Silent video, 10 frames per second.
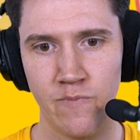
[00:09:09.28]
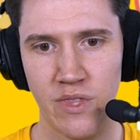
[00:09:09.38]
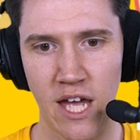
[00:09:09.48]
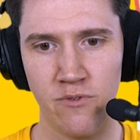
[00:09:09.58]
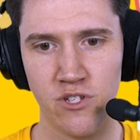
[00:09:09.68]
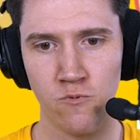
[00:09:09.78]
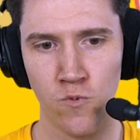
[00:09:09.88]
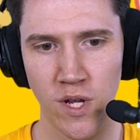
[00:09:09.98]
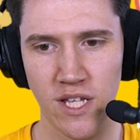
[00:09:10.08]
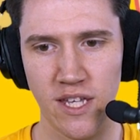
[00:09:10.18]
That was
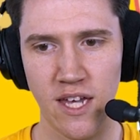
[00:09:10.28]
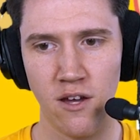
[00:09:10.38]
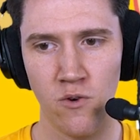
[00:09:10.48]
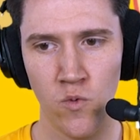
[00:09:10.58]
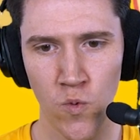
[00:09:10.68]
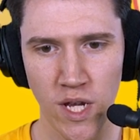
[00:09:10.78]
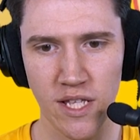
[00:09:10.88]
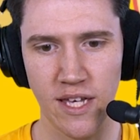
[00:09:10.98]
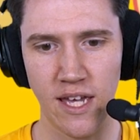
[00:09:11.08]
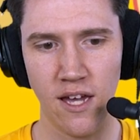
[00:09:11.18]
really,
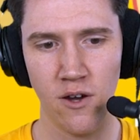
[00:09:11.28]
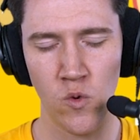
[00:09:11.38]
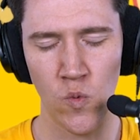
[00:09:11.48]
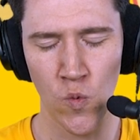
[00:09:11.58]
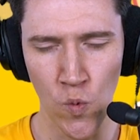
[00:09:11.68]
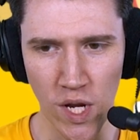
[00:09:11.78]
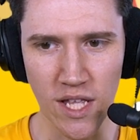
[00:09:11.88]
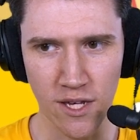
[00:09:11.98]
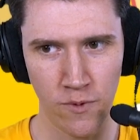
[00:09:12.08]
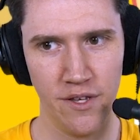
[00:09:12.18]
really,
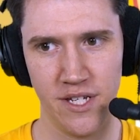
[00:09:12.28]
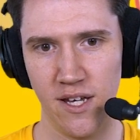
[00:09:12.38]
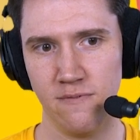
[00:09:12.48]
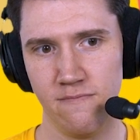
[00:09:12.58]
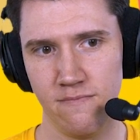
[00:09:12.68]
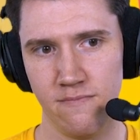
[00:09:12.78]
really well done.